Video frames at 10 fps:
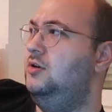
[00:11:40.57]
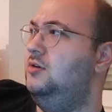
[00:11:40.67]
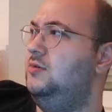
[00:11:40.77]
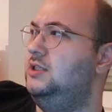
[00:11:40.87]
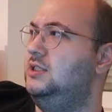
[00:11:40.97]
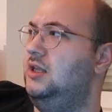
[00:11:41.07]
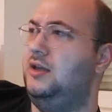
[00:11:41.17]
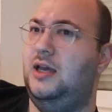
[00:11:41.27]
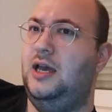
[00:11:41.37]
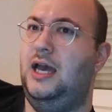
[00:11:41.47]
which is
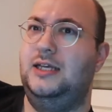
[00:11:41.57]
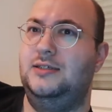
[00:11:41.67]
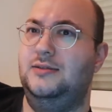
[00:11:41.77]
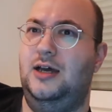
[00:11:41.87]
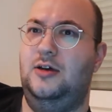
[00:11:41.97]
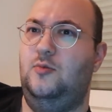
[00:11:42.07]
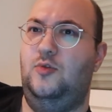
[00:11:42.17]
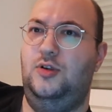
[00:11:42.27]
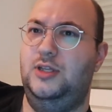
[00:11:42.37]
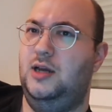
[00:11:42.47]
like hazelnut,
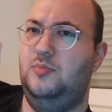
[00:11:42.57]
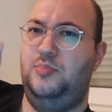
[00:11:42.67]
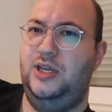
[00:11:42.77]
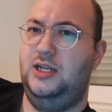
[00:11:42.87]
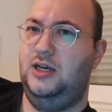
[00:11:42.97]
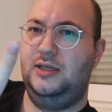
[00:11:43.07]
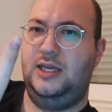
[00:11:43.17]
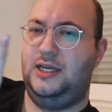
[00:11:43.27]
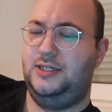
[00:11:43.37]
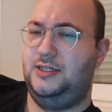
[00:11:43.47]
walnut, peanut,
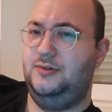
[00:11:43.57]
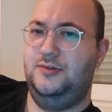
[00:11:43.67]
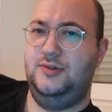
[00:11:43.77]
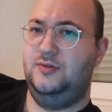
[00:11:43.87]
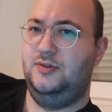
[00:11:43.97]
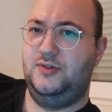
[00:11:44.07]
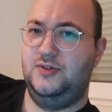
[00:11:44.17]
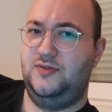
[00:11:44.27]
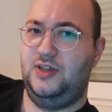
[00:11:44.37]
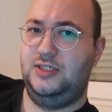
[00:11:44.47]
cashews, all
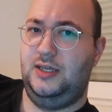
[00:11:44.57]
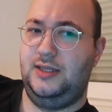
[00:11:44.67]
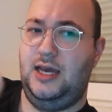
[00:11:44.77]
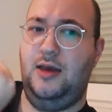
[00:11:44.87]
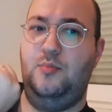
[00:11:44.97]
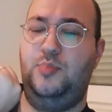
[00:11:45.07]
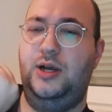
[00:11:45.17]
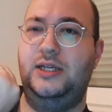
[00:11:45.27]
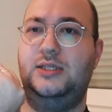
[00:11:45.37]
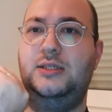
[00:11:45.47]
sorts of things like that.
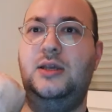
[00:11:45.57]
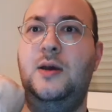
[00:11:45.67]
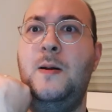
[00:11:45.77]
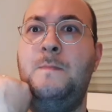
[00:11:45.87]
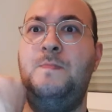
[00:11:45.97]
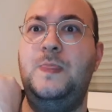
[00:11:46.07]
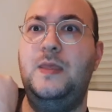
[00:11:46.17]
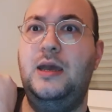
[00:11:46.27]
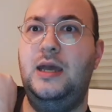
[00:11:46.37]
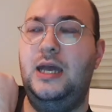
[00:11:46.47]
But
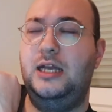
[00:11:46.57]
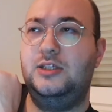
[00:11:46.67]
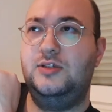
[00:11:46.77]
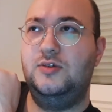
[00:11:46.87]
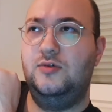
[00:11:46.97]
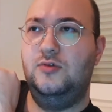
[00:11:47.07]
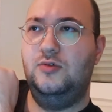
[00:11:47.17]
it's